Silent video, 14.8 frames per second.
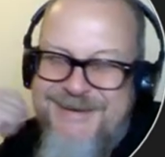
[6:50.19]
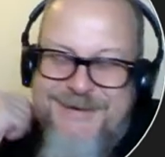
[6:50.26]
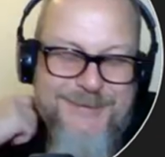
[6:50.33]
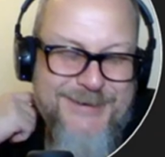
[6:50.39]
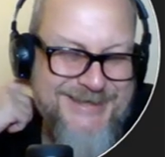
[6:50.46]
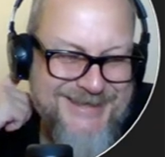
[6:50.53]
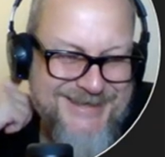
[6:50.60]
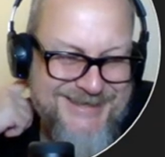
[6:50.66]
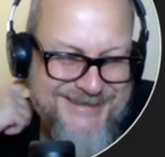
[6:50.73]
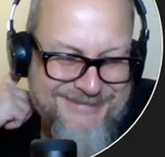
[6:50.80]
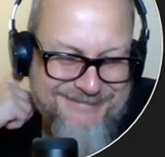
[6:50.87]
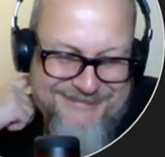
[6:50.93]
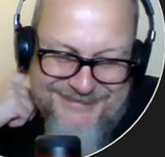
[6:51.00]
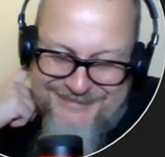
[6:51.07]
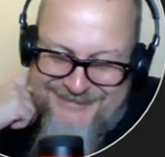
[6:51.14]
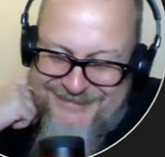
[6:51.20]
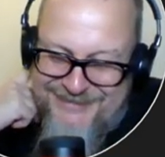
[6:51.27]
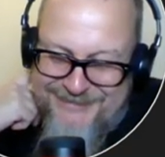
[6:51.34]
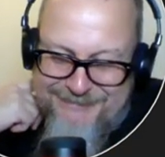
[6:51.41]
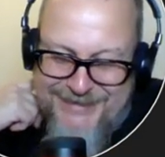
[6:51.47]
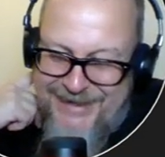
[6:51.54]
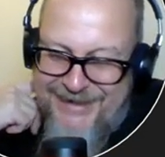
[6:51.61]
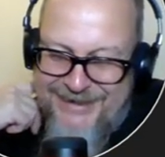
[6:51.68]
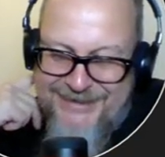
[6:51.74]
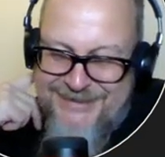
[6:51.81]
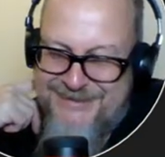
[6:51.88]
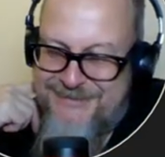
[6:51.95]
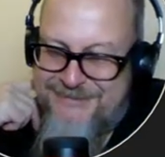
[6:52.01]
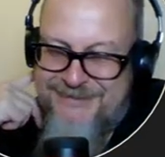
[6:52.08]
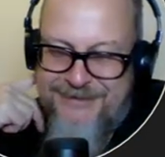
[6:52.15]
which is
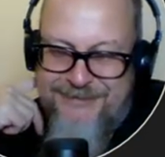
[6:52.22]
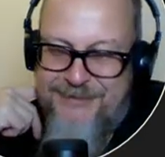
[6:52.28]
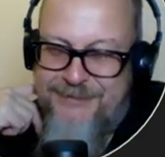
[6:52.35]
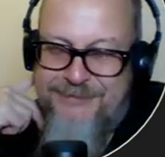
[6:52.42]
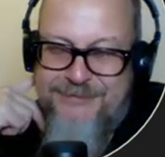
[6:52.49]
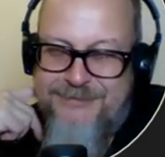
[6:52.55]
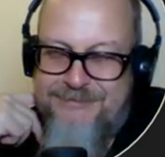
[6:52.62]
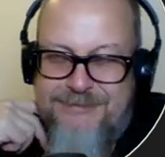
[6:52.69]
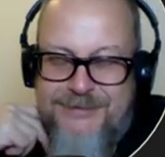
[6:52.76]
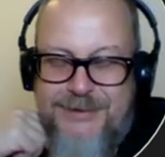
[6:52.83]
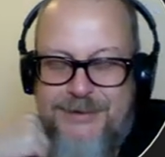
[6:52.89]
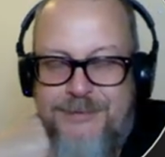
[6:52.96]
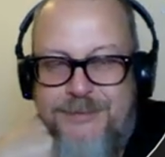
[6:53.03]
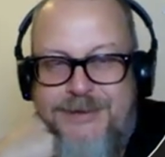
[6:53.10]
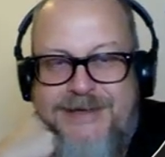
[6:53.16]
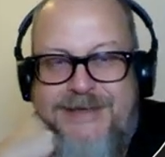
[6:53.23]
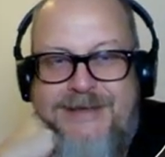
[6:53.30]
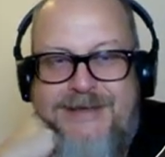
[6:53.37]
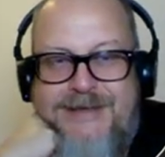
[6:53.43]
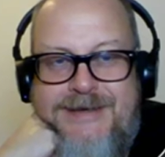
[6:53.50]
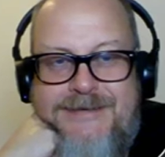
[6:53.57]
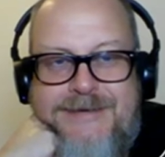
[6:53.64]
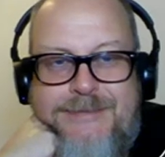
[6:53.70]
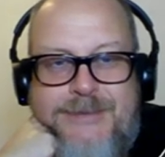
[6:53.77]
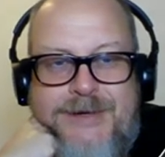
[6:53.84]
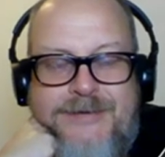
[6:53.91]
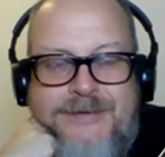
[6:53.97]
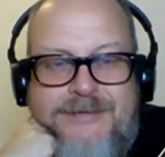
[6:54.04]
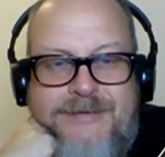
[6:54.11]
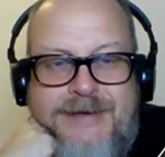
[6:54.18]
AI's. If you've read any
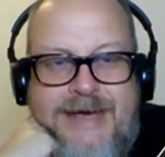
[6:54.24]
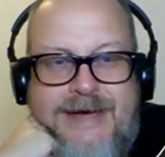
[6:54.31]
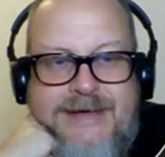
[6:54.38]
amount of AI